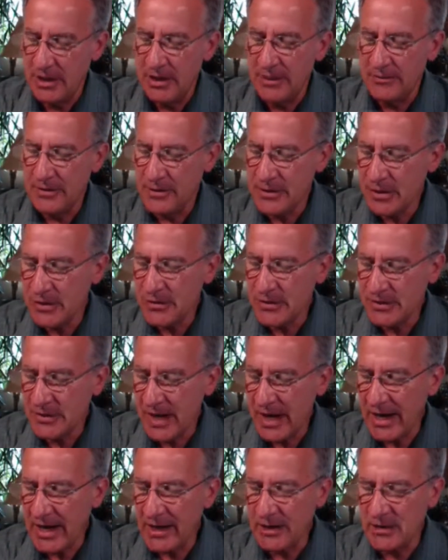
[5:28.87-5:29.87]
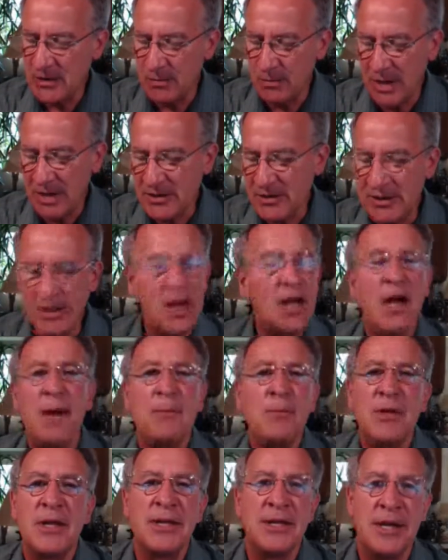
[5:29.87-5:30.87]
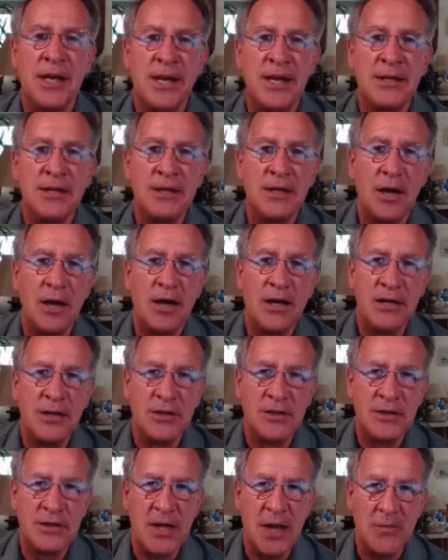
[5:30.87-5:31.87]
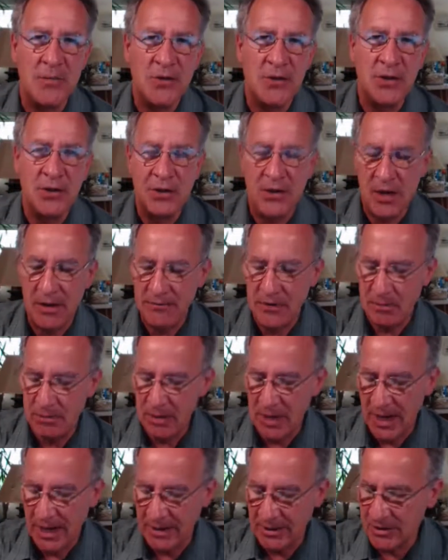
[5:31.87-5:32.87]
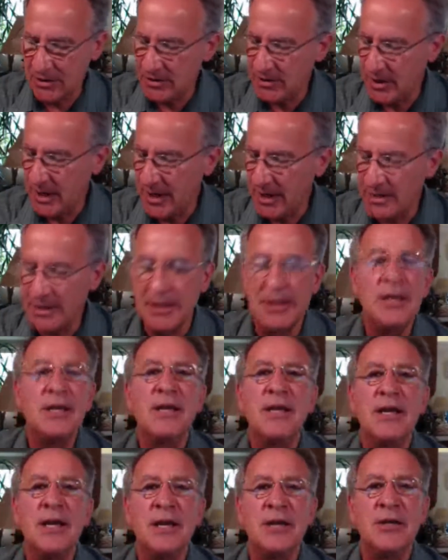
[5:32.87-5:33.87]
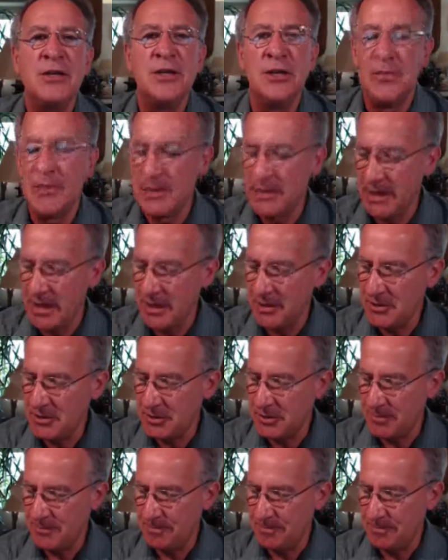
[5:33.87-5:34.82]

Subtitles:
The new science must complicate our conception of the blank slate and human nature.